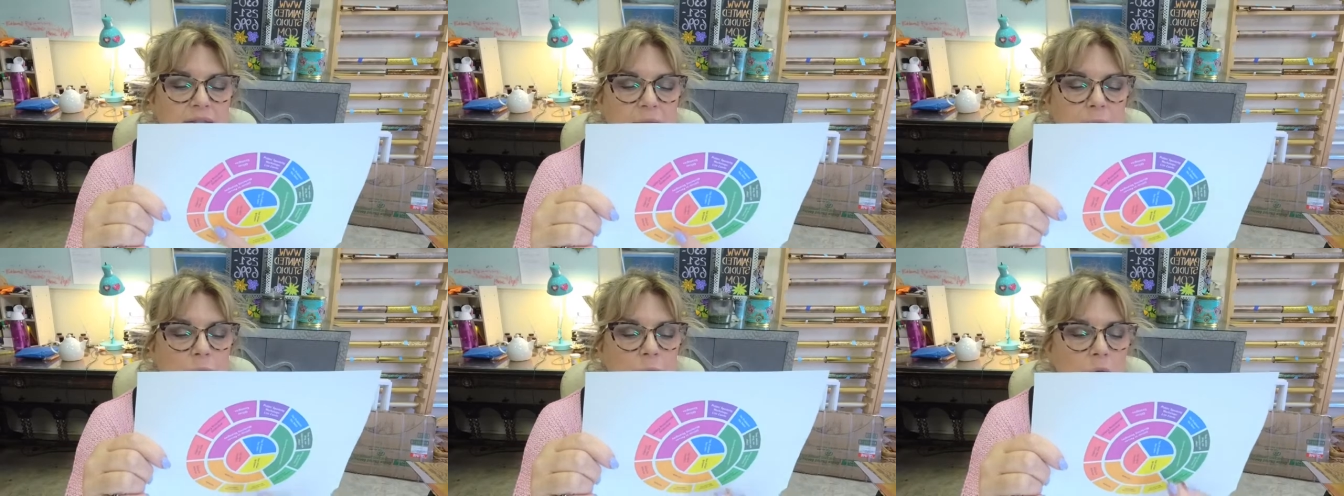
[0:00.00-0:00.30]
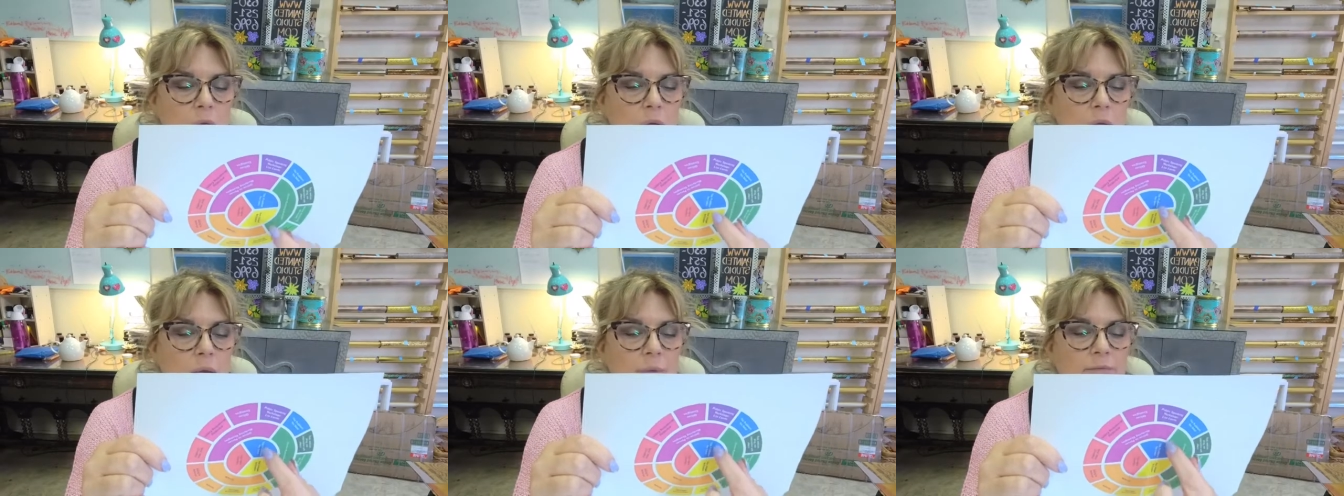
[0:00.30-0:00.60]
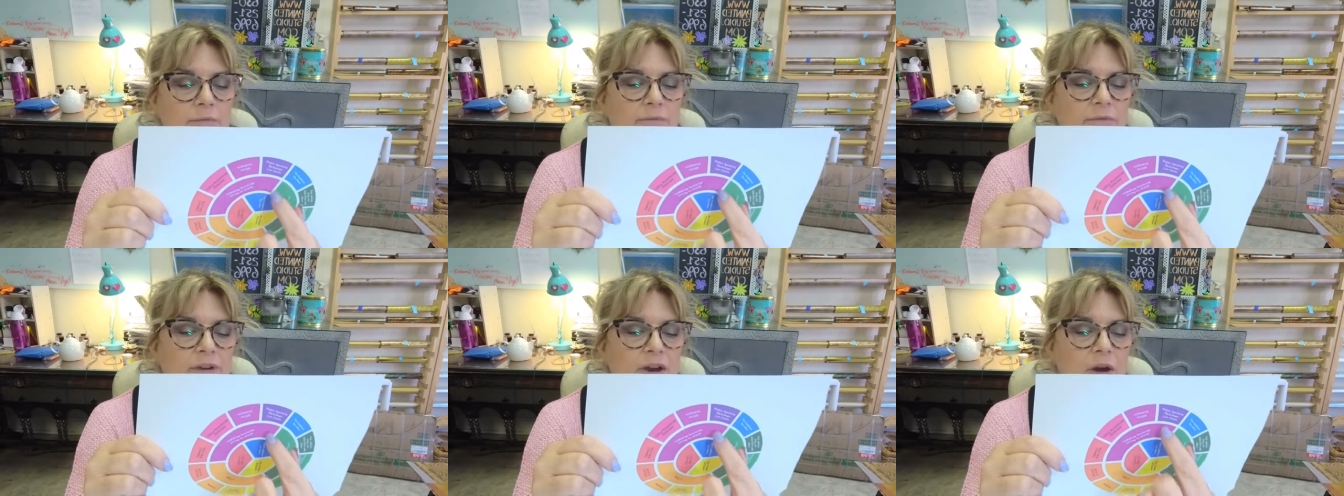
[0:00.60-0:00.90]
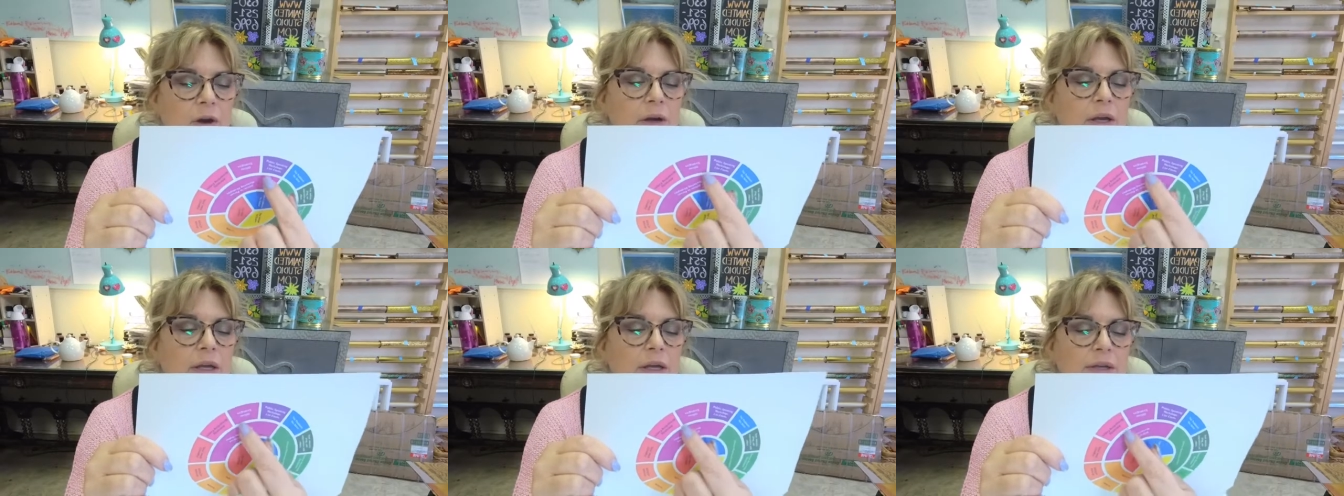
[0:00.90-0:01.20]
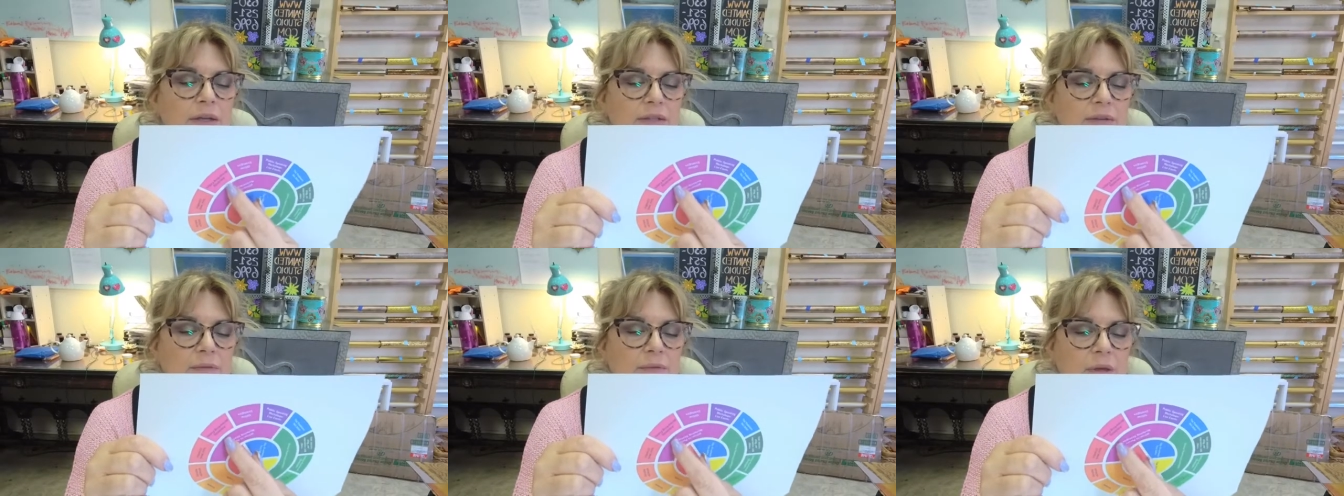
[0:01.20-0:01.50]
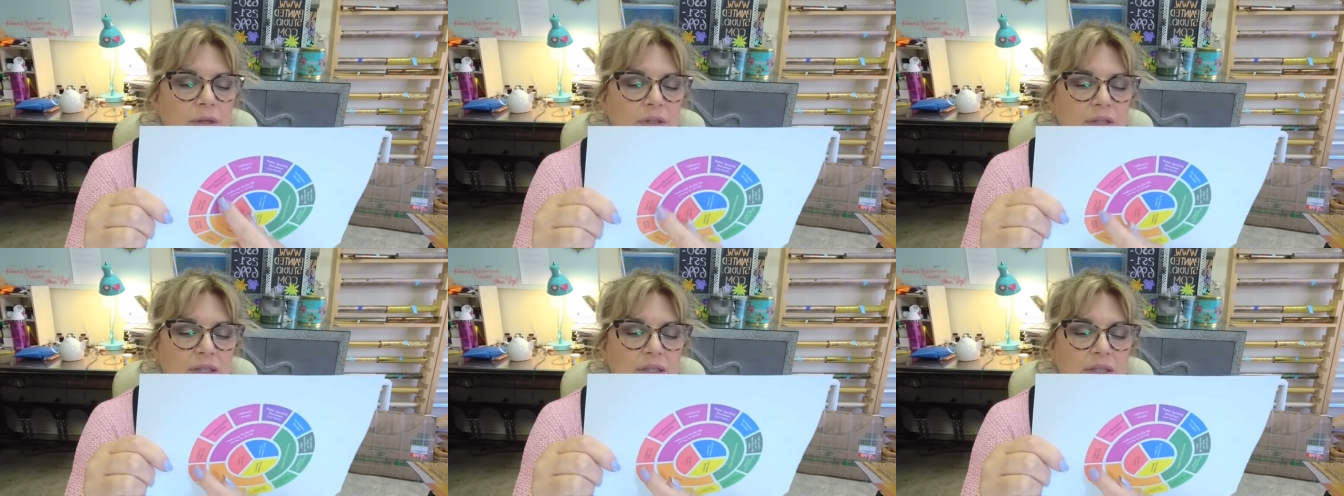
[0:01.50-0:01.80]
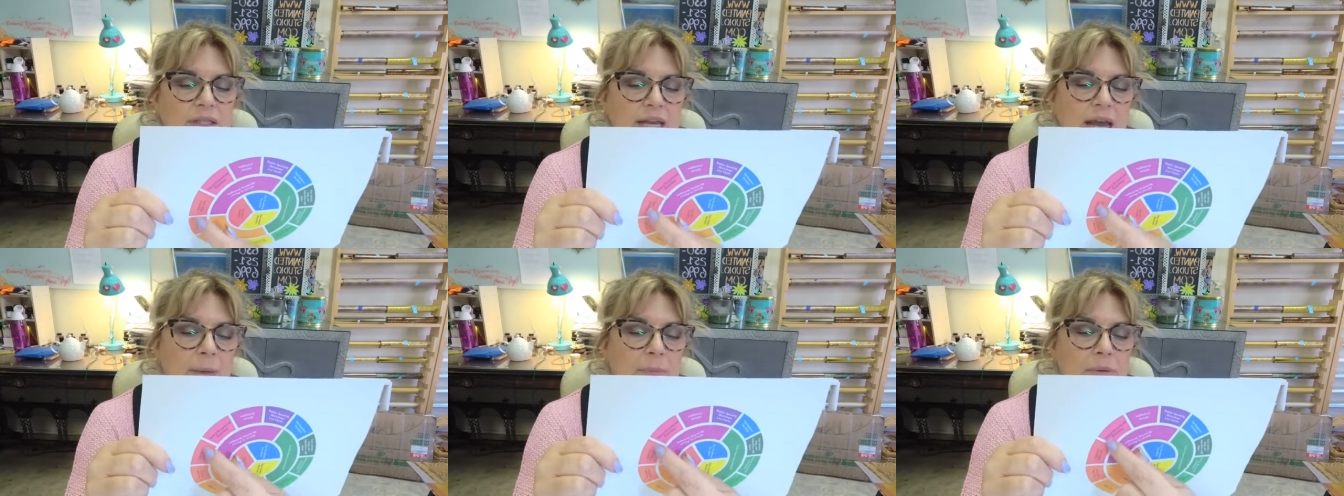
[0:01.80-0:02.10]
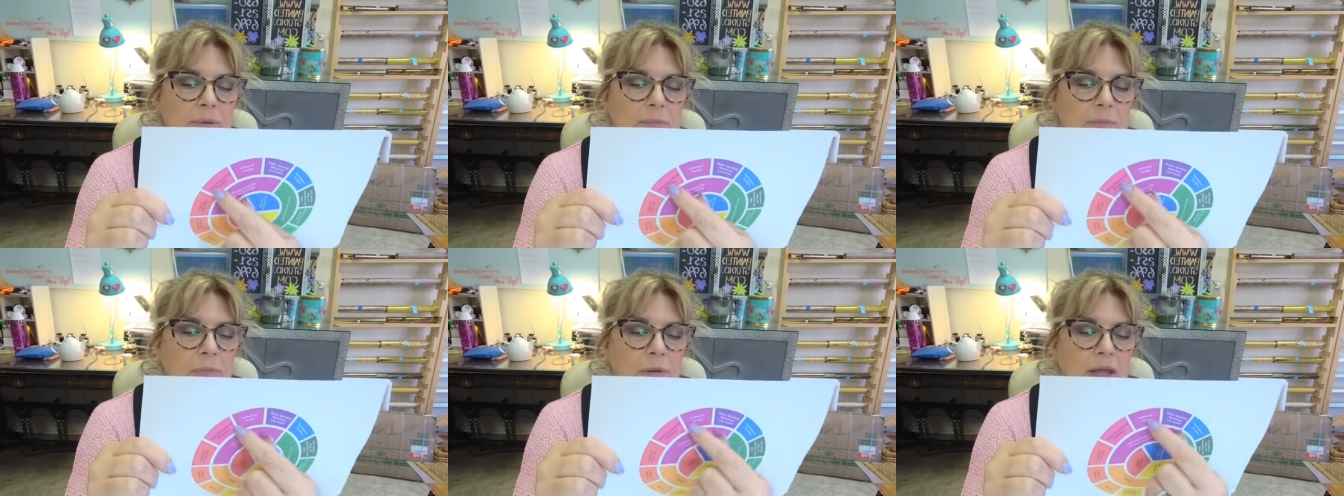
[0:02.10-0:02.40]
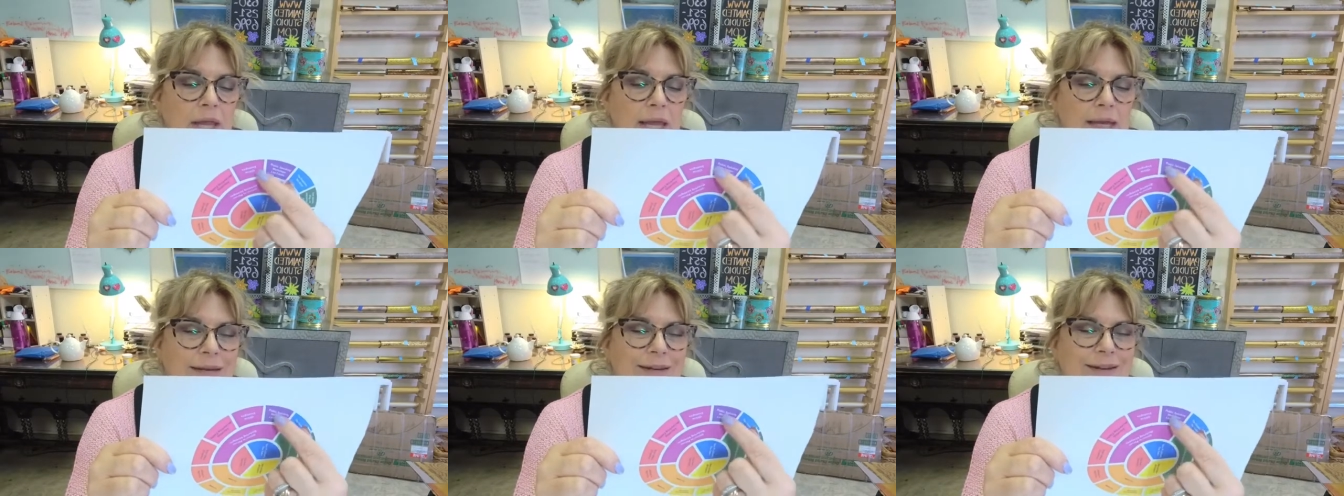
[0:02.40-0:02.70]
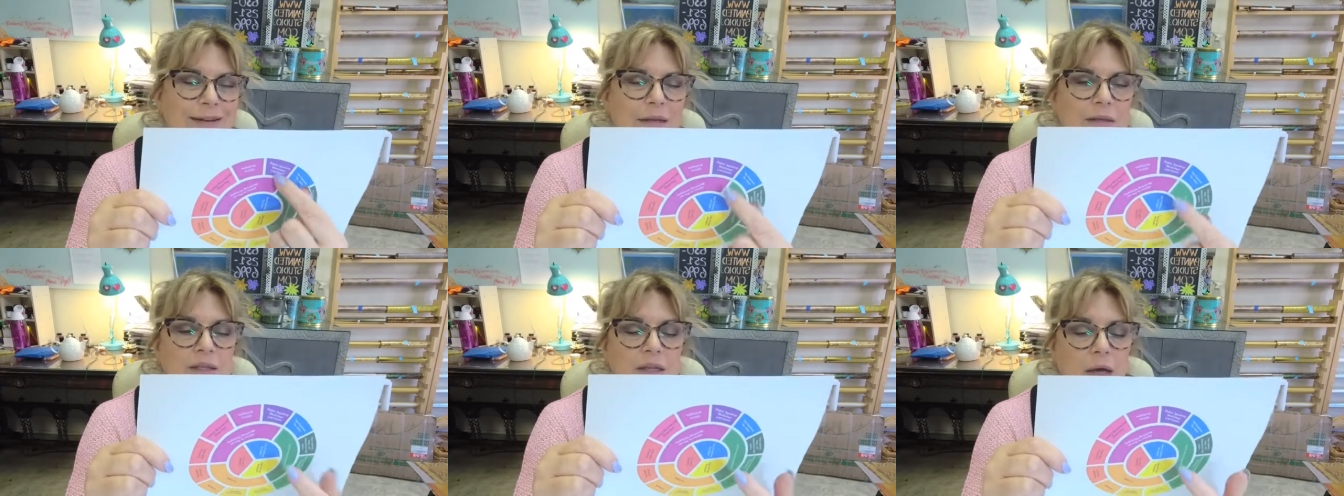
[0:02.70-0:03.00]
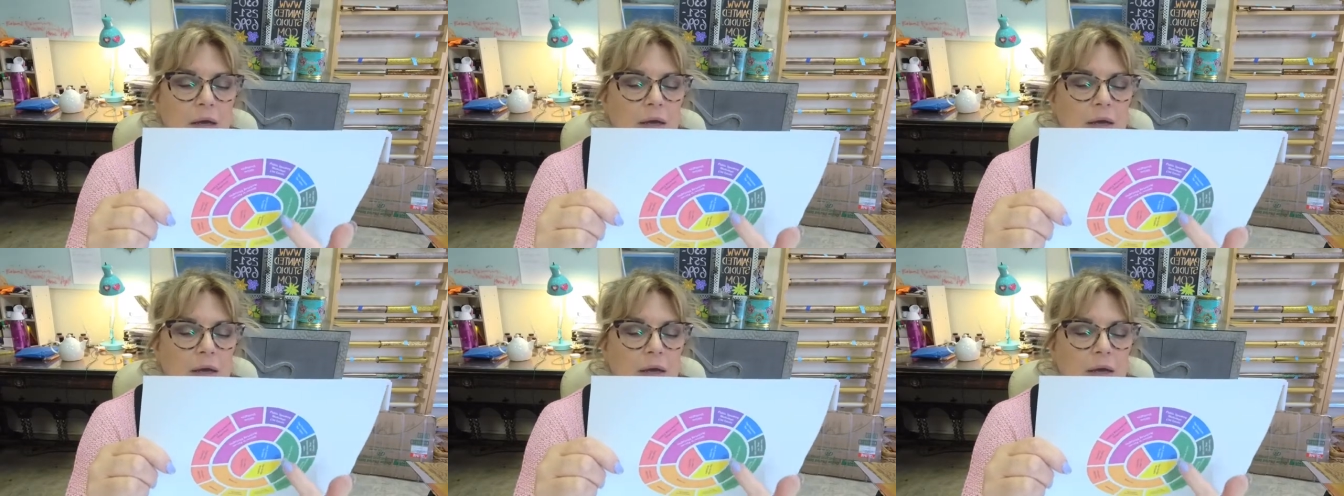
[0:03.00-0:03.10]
and various depth blendings